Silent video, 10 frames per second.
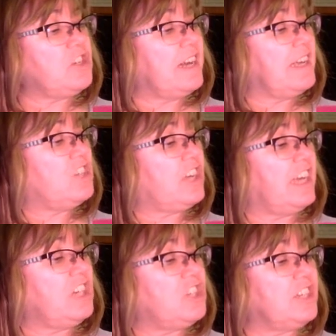
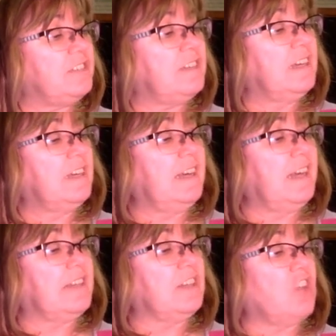education and
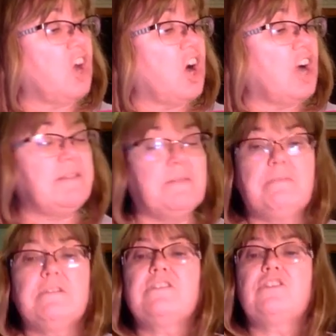the law.
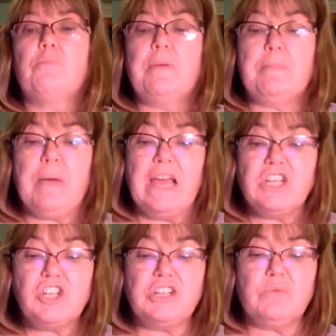So be
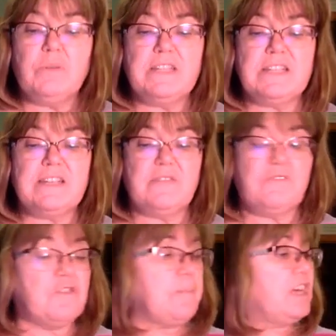patient with this
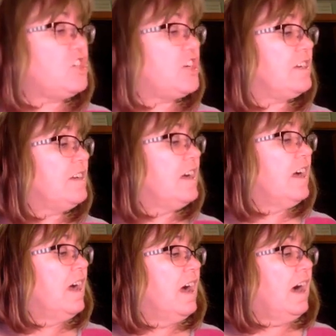information.
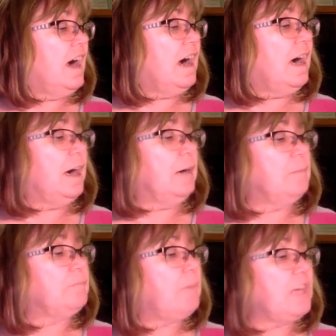
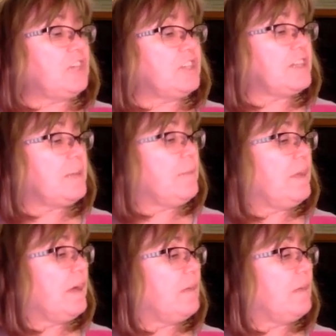Patients can become